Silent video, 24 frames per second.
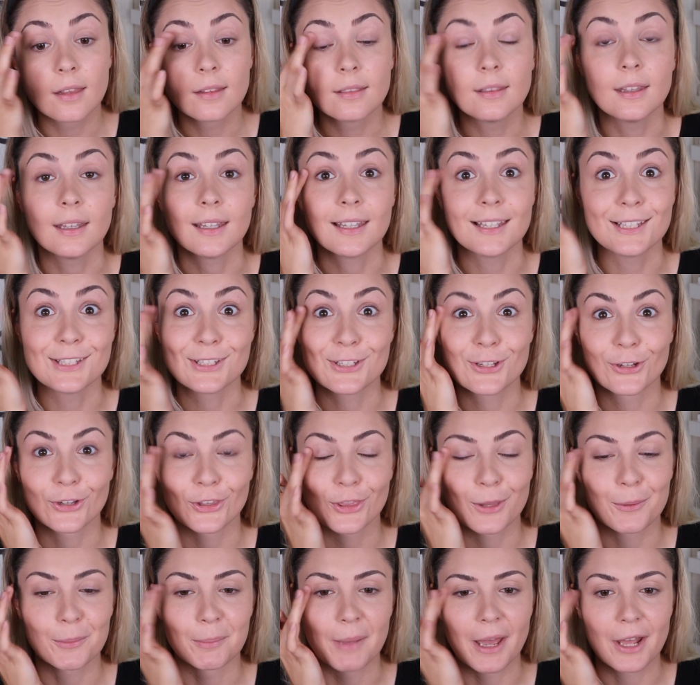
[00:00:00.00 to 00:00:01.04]
the easier
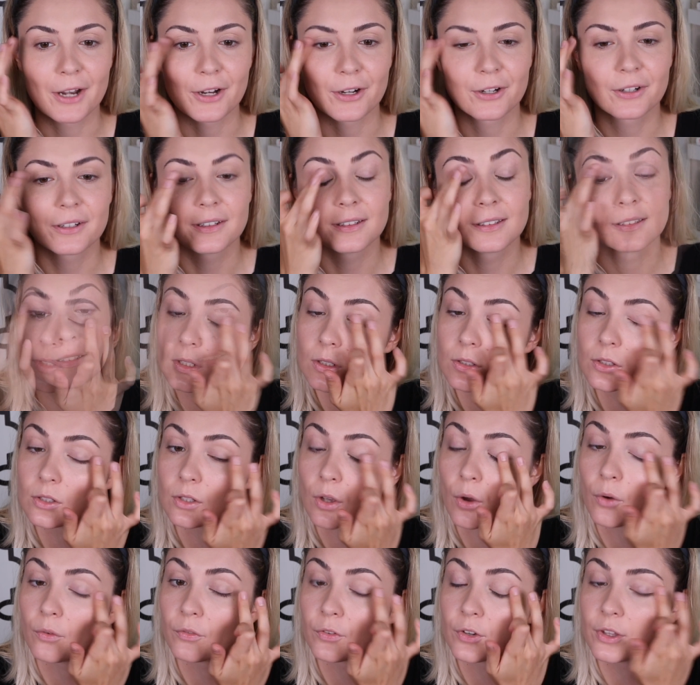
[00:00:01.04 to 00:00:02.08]
the better.
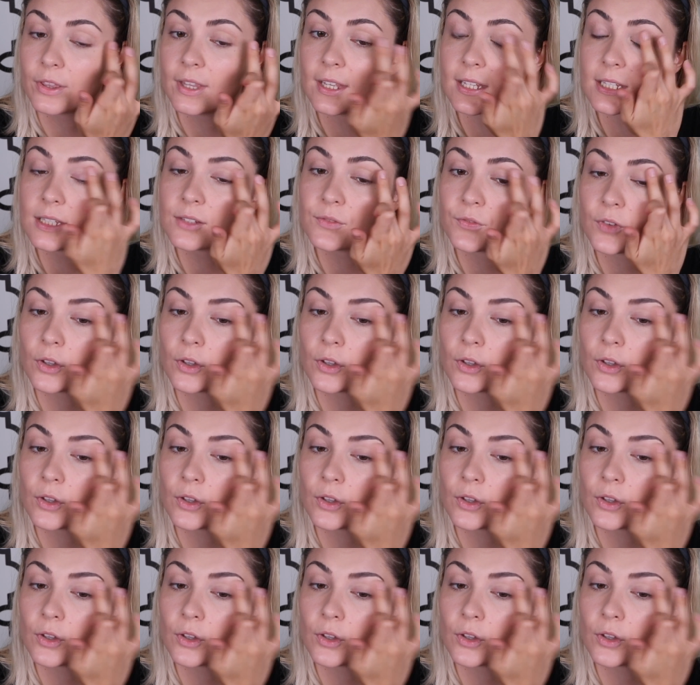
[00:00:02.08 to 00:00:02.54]
So for this,